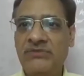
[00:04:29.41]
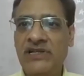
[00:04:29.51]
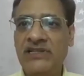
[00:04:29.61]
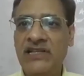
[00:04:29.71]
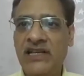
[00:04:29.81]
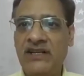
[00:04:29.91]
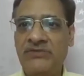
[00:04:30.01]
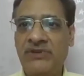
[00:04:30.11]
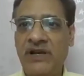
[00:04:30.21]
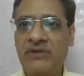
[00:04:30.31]
when there are
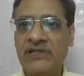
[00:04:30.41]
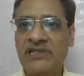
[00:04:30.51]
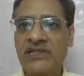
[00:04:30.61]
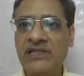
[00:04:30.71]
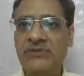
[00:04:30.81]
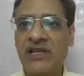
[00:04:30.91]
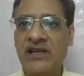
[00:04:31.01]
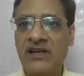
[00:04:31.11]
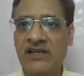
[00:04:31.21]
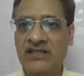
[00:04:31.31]
flowers, leaves are
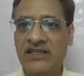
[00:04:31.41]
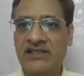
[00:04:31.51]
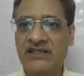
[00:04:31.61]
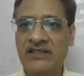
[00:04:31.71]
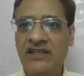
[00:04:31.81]
not there